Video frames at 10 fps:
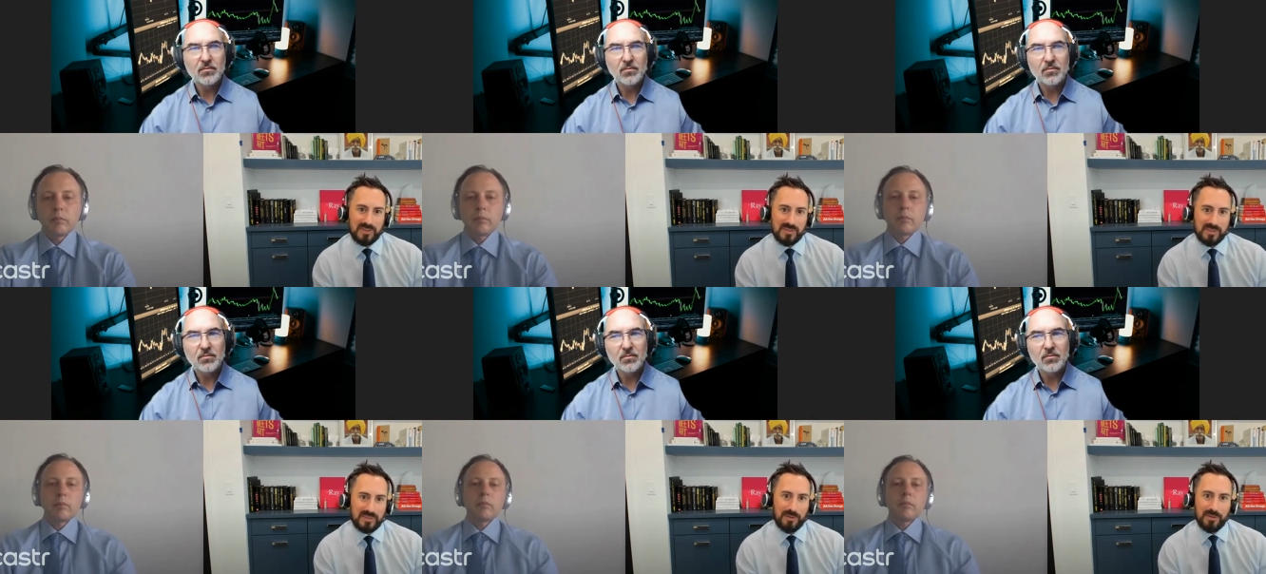
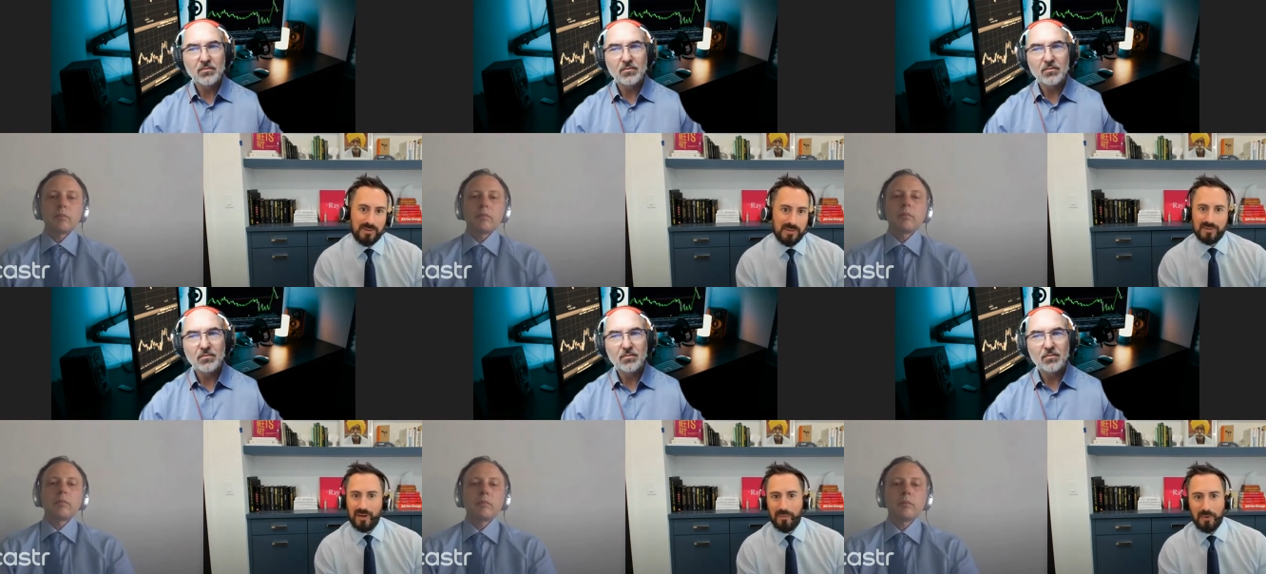Speaker 1: it's you know
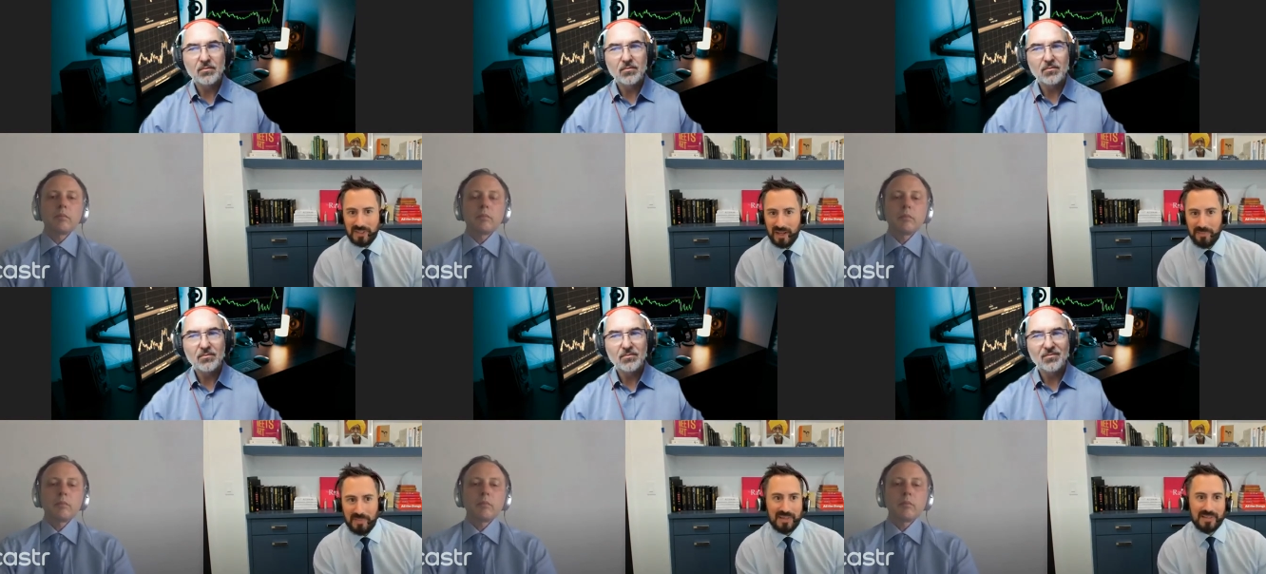a lot more
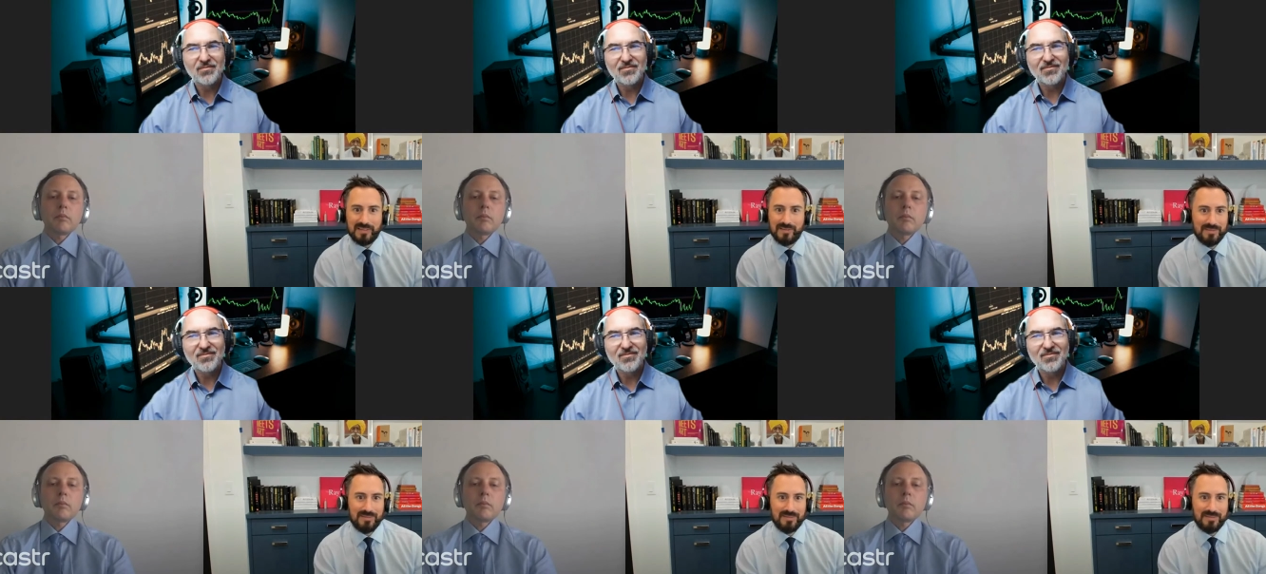typing and